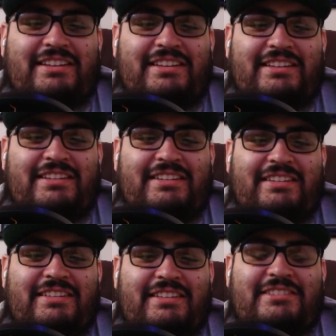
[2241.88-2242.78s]

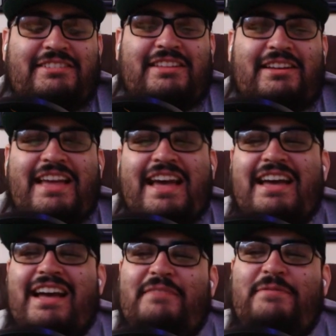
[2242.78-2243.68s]
A little stump.
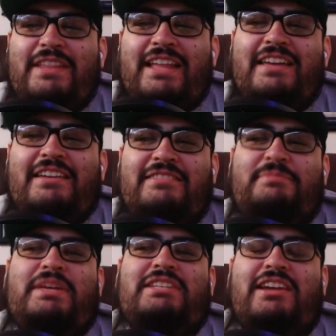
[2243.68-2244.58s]
Yeah, I feel like
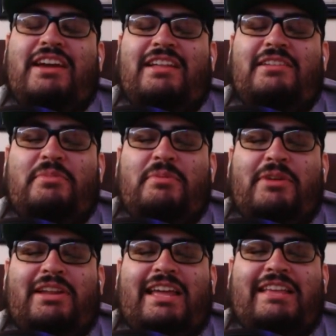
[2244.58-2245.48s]
PJ got a little bit
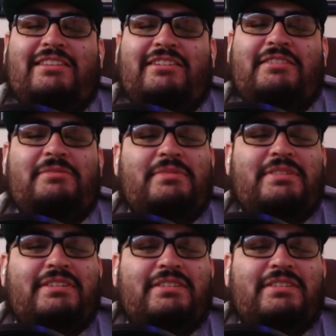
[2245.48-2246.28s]
more I tell me